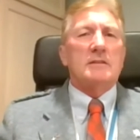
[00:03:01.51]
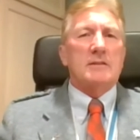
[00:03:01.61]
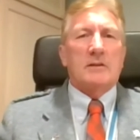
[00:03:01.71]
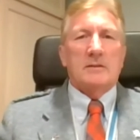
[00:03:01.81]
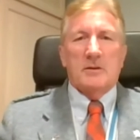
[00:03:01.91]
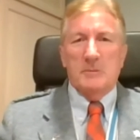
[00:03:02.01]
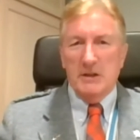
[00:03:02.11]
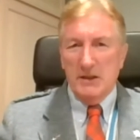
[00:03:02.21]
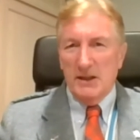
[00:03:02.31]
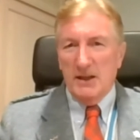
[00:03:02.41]
the Scots
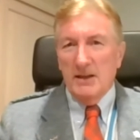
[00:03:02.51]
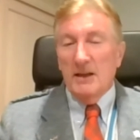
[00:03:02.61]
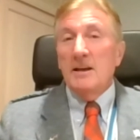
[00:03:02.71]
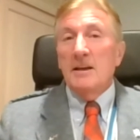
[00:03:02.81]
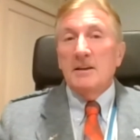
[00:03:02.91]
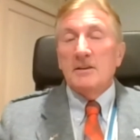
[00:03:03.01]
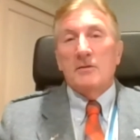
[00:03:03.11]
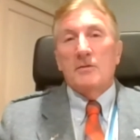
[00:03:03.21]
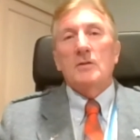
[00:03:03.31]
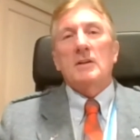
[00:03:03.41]
community
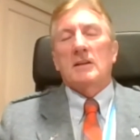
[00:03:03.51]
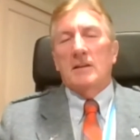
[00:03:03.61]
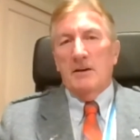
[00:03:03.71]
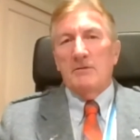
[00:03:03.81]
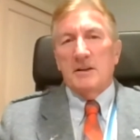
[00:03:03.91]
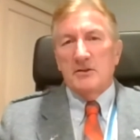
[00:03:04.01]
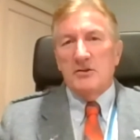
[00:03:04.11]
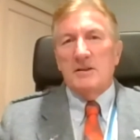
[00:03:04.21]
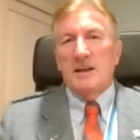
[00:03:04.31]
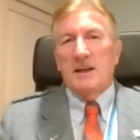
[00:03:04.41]
to fully
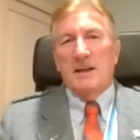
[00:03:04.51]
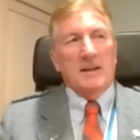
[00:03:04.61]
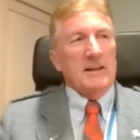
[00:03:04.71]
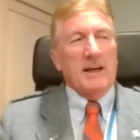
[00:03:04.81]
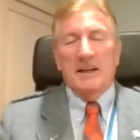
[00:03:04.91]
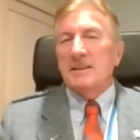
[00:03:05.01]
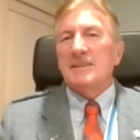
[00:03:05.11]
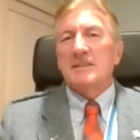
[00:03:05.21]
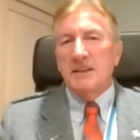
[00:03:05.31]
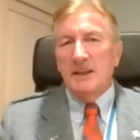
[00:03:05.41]
leverage that and
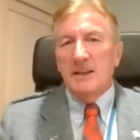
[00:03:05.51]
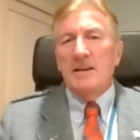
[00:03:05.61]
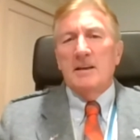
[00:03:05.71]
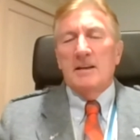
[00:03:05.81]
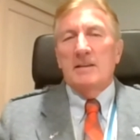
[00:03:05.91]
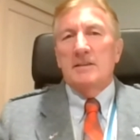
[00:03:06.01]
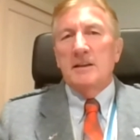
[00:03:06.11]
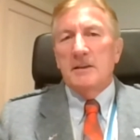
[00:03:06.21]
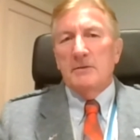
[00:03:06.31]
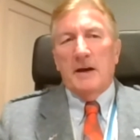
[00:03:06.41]
see
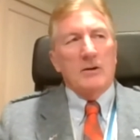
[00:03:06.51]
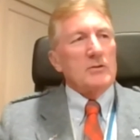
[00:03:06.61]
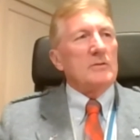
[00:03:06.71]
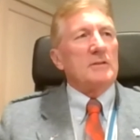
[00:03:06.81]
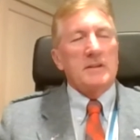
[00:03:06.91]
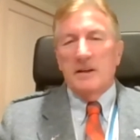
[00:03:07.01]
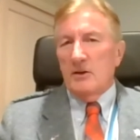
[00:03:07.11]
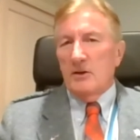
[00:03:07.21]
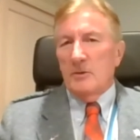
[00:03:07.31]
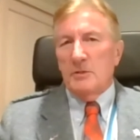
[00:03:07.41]
the value, see
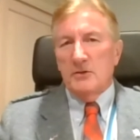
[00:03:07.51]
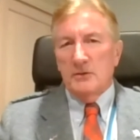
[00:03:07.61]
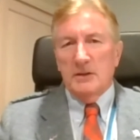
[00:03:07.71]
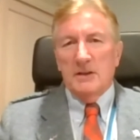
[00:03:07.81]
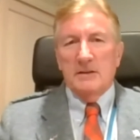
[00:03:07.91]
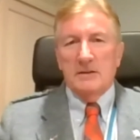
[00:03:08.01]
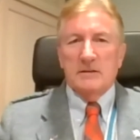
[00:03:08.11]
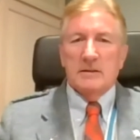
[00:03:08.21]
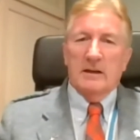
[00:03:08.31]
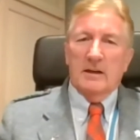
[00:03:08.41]
the opportunities
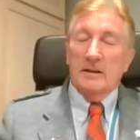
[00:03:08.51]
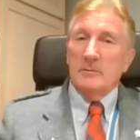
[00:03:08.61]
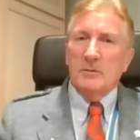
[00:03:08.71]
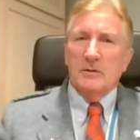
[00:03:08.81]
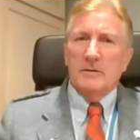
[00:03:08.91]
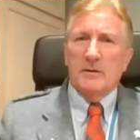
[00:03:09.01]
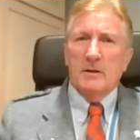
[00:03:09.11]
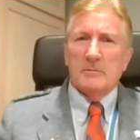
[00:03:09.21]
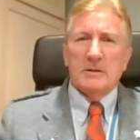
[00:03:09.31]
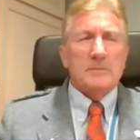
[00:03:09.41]
and move
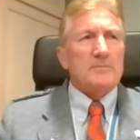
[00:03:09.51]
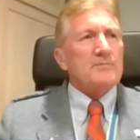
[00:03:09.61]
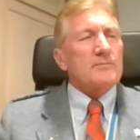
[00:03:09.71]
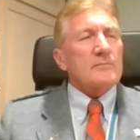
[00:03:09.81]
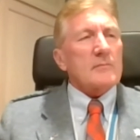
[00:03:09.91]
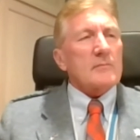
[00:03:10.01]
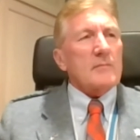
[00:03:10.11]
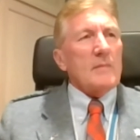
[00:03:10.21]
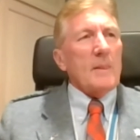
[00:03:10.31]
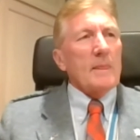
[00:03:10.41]
forward.
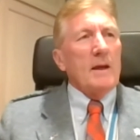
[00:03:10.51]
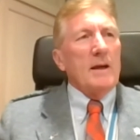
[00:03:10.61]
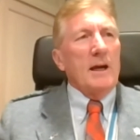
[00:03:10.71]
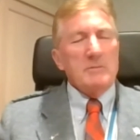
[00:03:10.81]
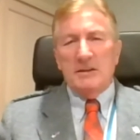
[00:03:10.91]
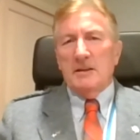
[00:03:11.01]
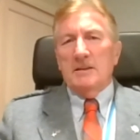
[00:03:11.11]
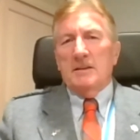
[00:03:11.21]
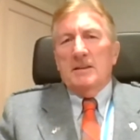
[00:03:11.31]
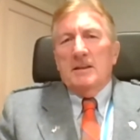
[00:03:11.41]
I'm still
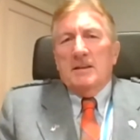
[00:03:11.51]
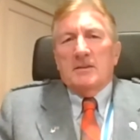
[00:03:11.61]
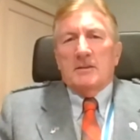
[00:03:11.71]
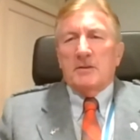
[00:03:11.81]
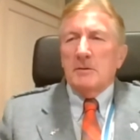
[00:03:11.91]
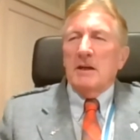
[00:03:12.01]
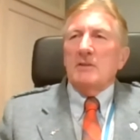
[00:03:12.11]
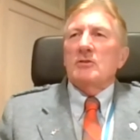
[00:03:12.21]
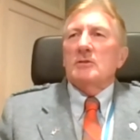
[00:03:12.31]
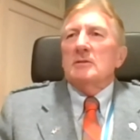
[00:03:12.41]
in the sort of
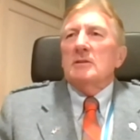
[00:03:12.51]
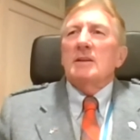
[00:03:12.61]
commercial